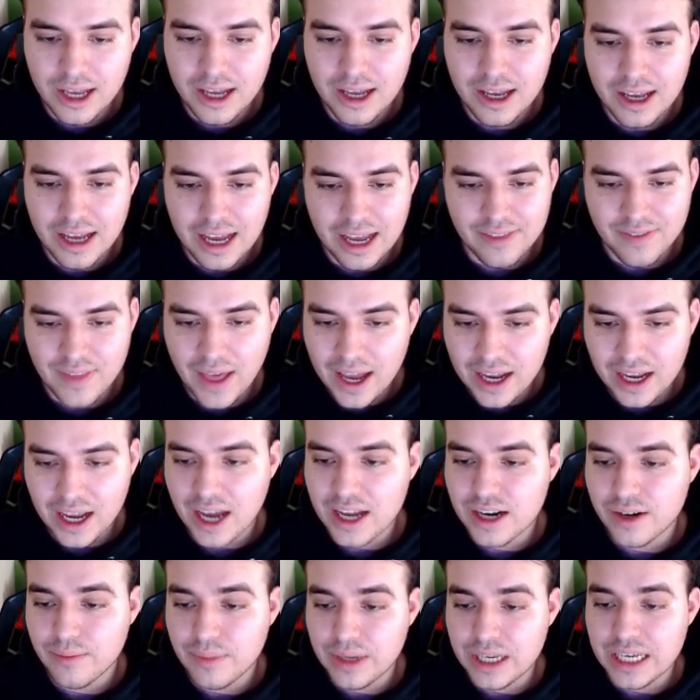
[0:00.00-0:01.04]
And that guy
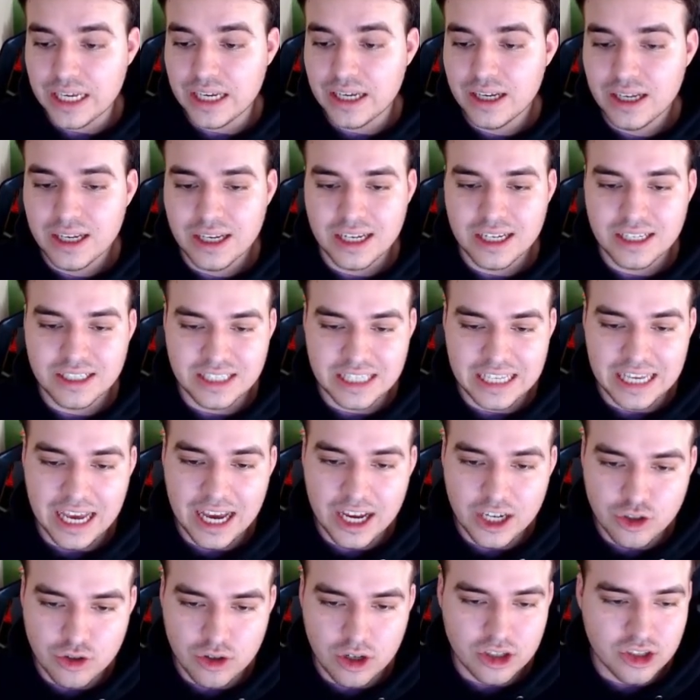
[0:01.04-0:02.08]
to me is the
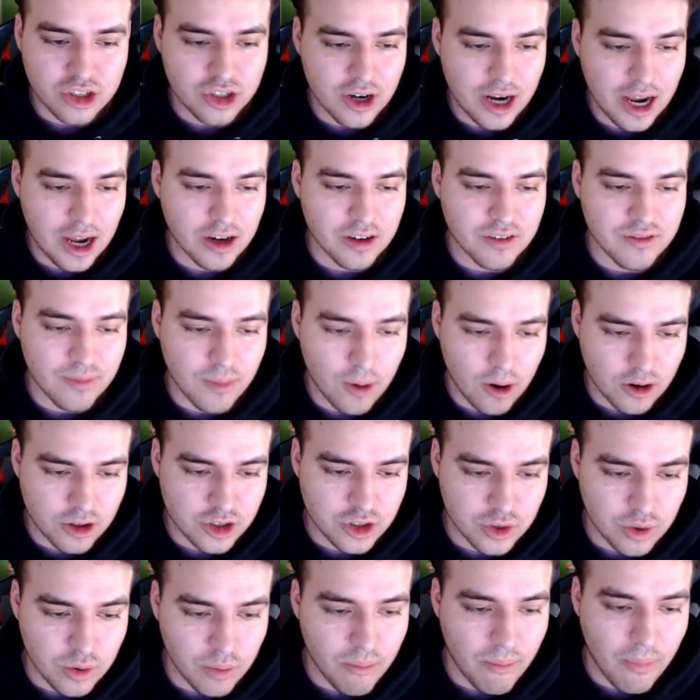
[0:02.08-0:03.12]
edge rusher out of
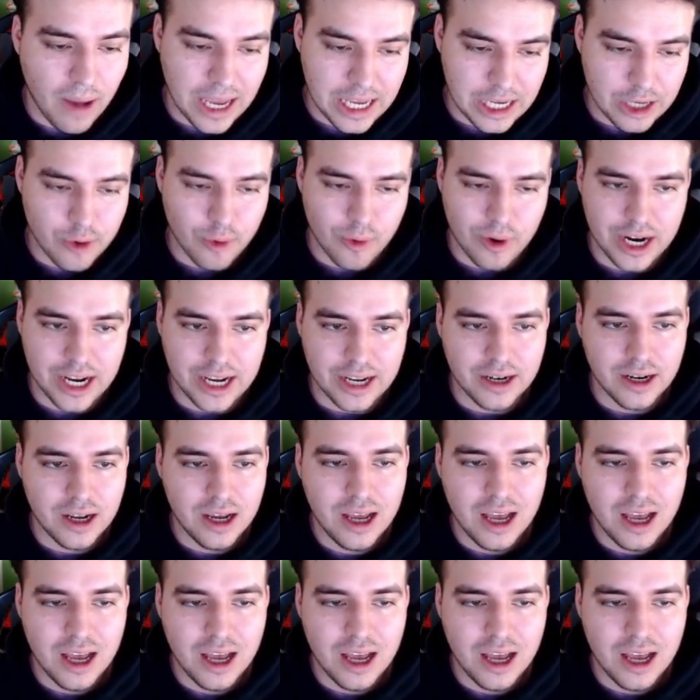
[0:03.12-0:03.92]
Marshall, Mike Green.